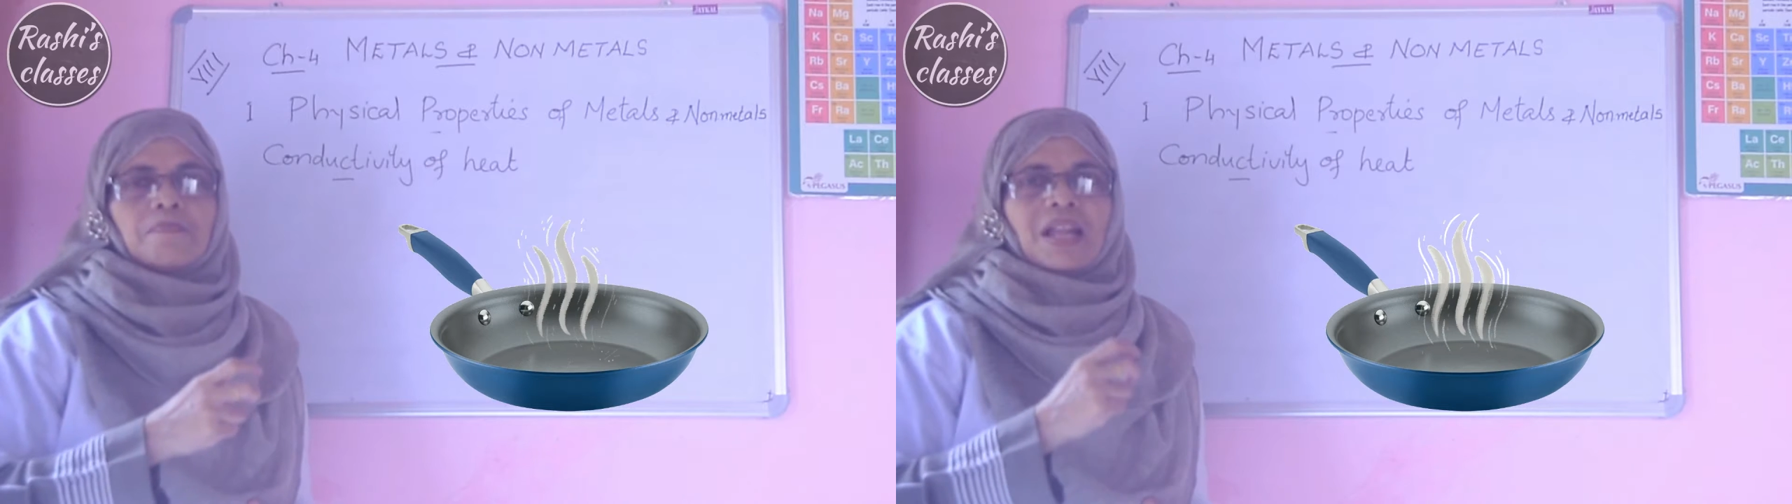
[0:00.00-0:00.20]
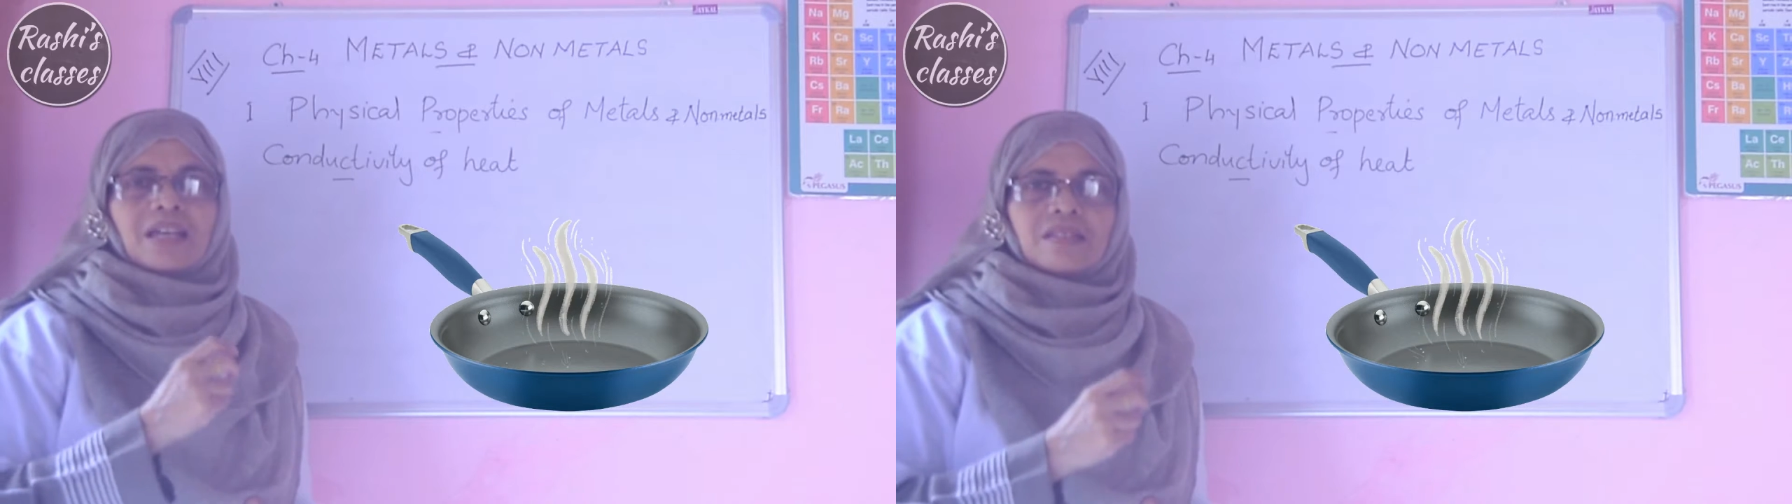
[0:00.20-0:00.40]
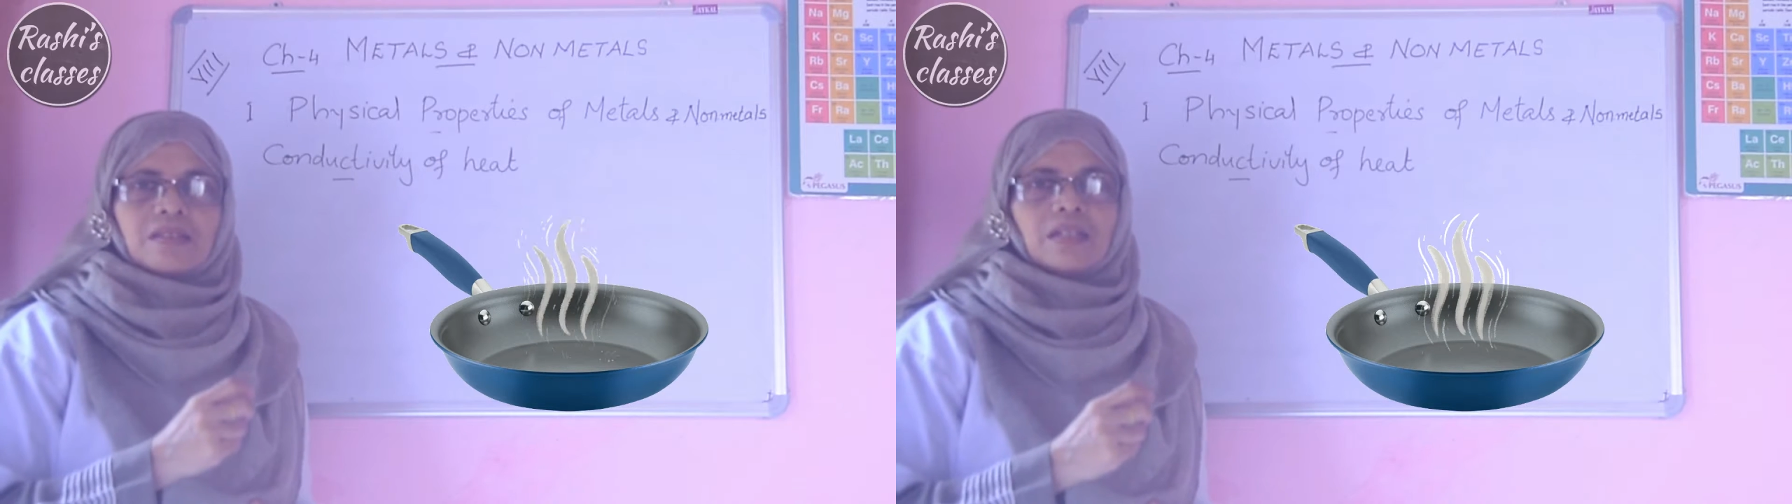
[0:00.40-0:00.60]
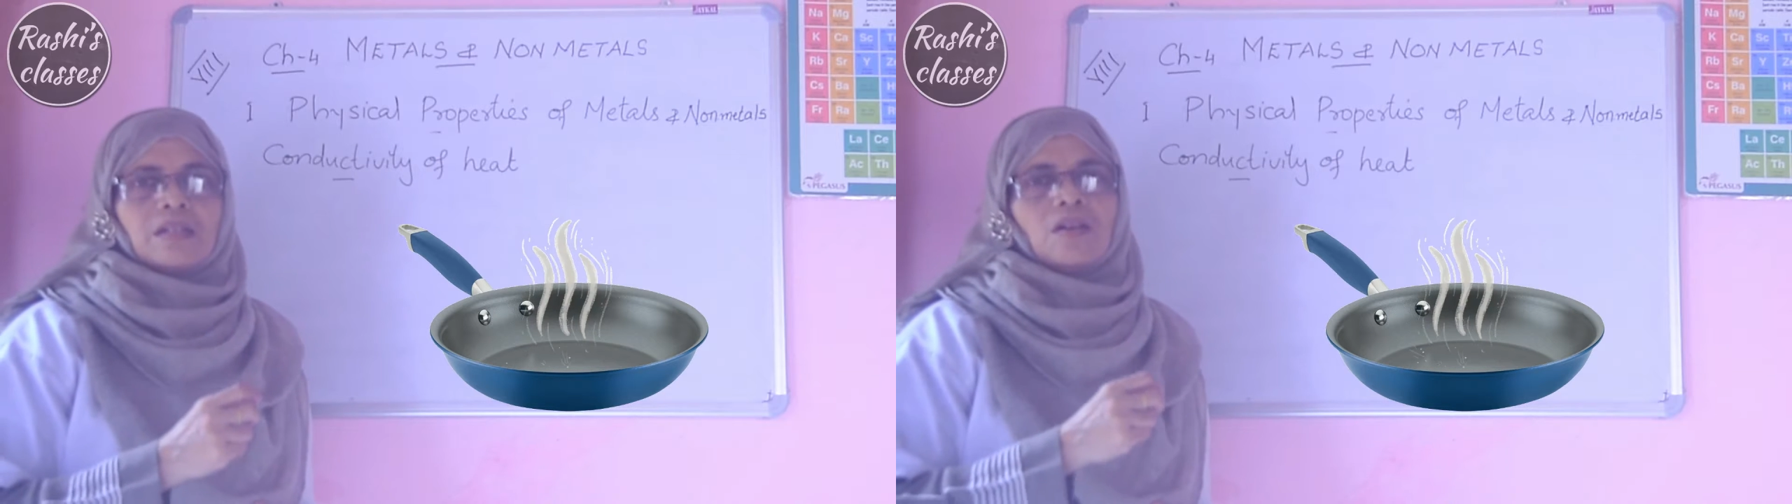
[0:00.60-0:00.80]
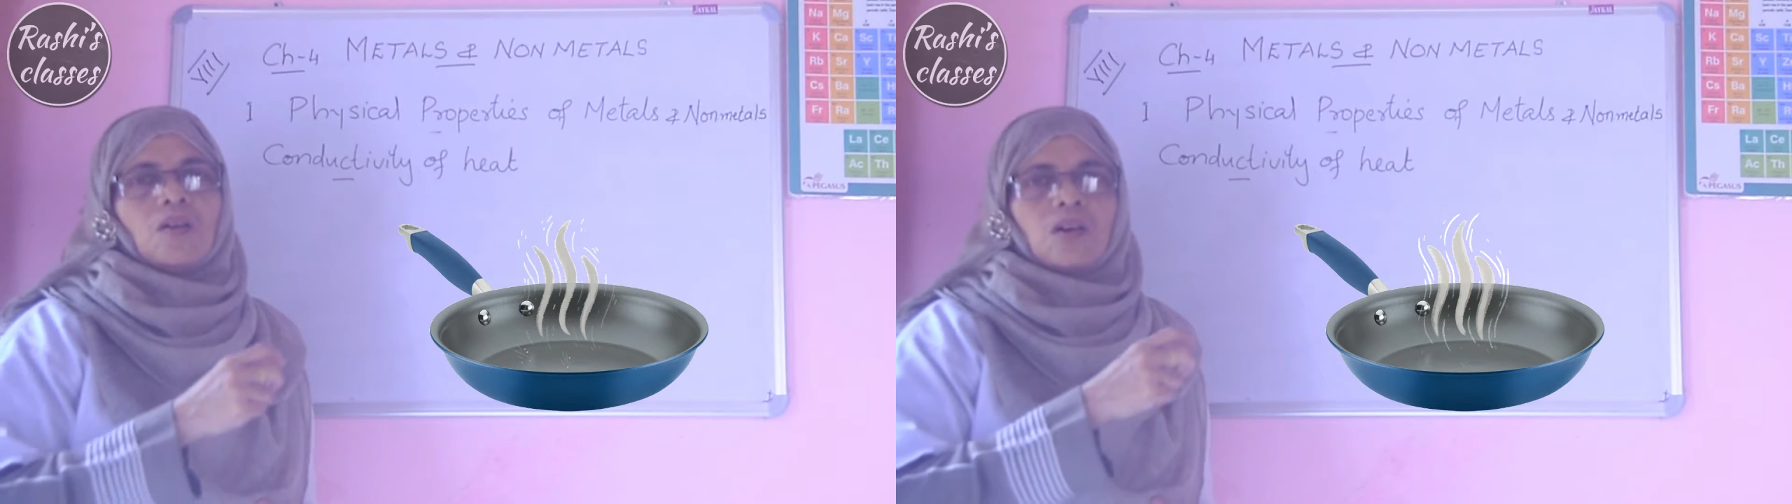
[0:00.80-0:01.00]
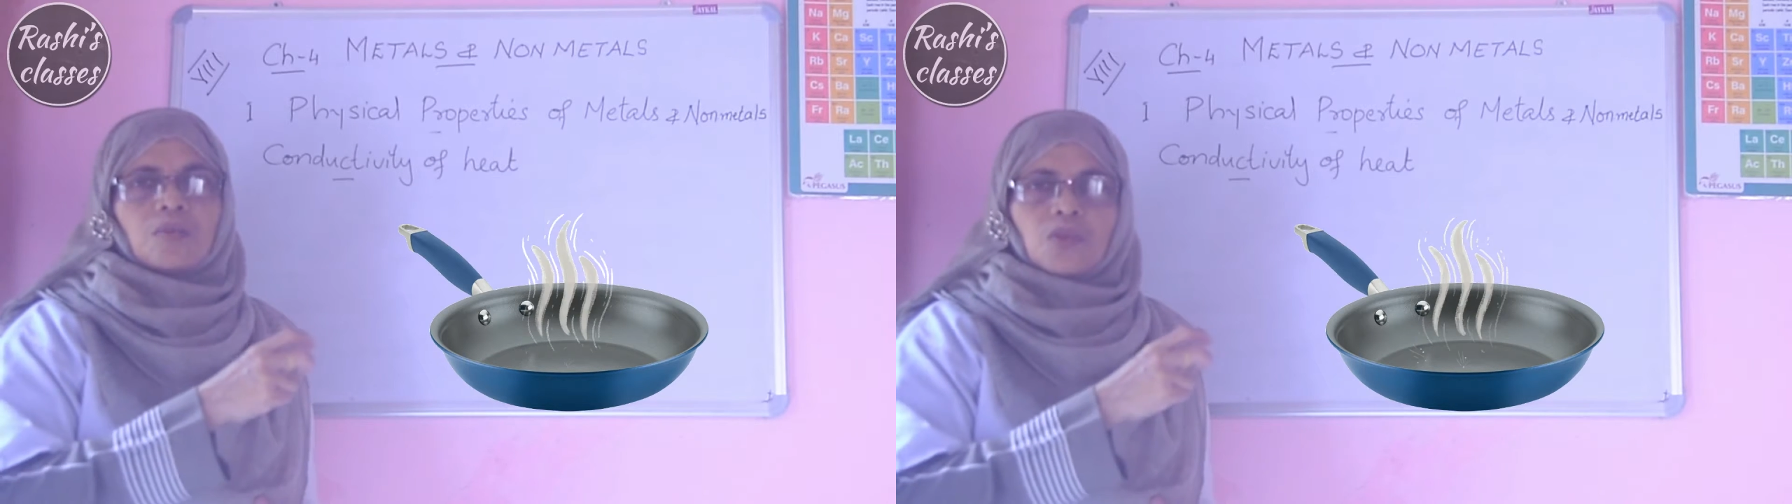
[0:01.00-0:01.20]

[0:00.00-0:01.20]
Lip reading: plastic or